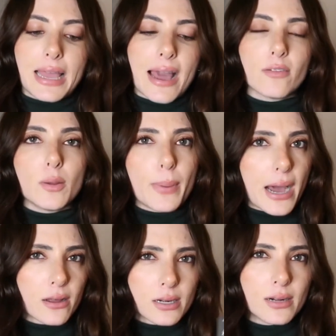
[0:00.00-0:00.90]
They have the
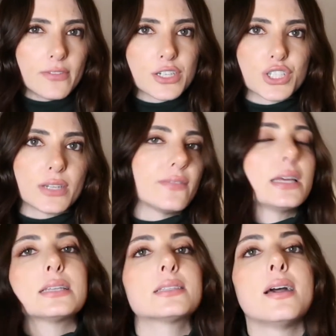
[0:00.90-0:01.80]
powder version of
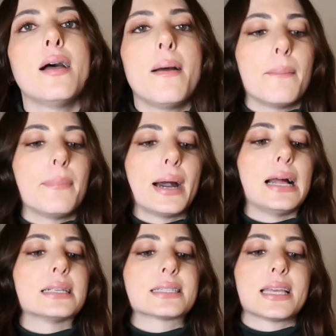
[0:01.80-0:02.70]
this,
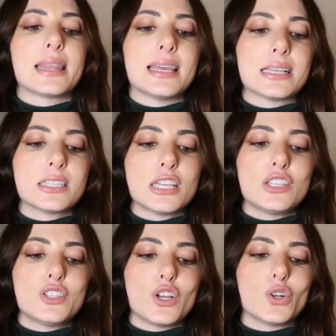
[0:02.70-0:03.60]
but this
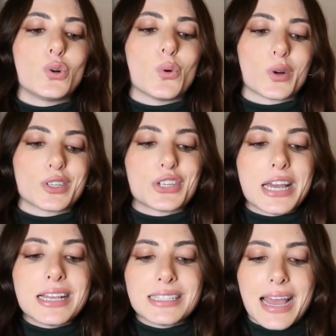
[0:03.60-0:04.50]
is gorgeous.